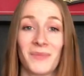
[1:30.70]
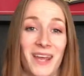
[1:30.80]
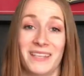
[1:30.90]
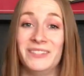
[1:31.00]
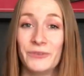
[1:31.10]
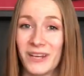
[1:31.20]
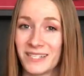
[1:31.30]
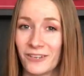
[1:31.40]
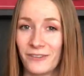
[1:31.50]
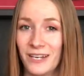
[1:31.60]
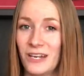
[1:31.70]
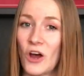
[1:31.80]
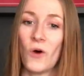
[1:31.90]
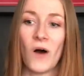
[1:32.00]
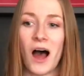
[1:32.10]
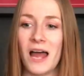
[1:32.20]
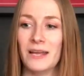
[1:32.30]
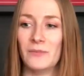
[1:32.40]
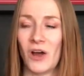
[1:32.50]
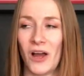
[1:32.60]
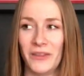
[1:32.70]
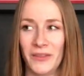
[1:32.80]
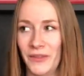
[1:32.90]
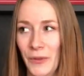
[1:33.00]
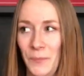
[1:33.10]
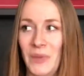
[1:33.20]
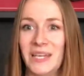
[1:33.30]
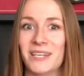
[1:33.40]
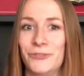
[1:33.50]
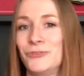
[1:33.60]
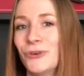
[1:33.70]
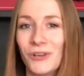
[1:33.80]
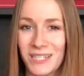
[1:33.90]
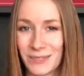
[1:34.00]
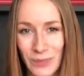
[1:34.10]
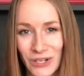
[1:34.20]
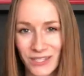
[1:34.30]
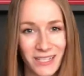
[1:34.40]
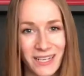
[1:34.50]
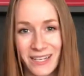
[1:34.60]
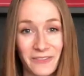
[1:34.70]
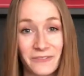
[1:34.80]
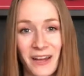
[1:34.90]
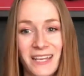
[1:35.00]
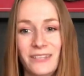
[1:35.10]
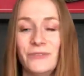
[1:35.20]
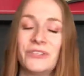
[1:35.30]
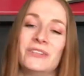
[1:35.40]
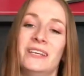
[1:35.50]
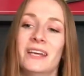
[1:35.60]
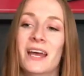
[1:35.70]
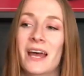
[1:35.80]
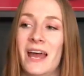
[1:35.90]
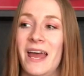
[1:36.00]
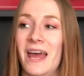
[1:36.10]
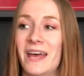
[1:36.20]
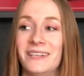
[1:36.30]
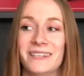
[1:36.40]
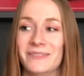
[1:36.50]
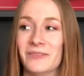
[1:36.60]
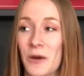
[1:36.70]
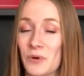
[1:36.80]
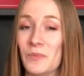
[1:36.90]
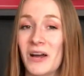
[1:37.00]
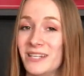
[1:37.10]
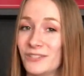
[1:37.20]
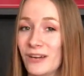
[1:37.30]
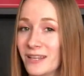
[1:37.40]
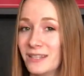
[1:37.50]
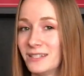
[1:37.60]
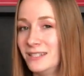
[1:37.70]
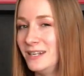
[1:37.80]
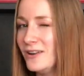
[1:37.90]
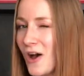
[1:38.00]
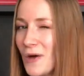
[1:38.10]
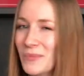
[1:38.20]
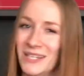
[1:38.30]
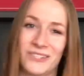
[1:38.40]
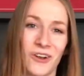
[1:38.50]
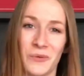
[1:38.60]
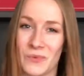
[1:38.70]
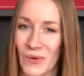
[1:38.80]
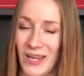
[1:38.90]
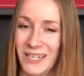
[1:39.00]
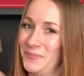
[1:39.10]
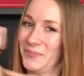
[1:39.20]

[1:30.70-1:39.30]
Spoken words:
As you guys already know, I am not the biggest, strongest person in the fight usually, and upper body strength is not my strong point.